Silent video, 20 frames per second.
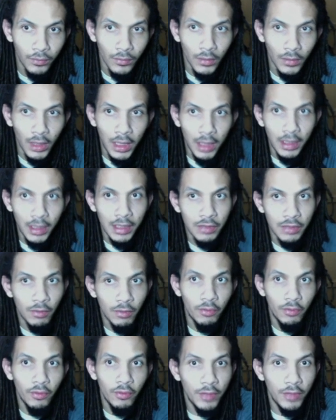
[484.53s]
And that's why
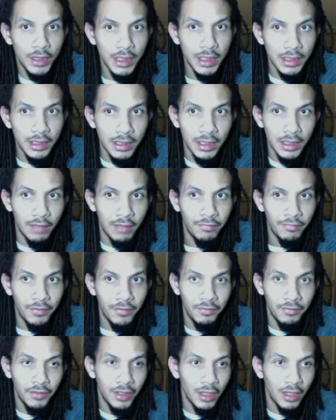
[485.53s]
we're retesting that
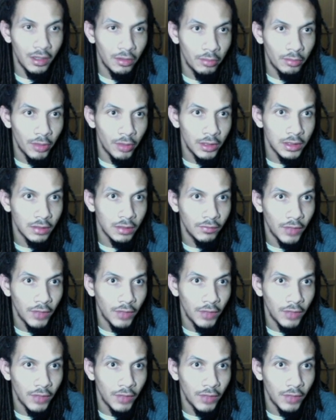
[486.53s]
$50 price level.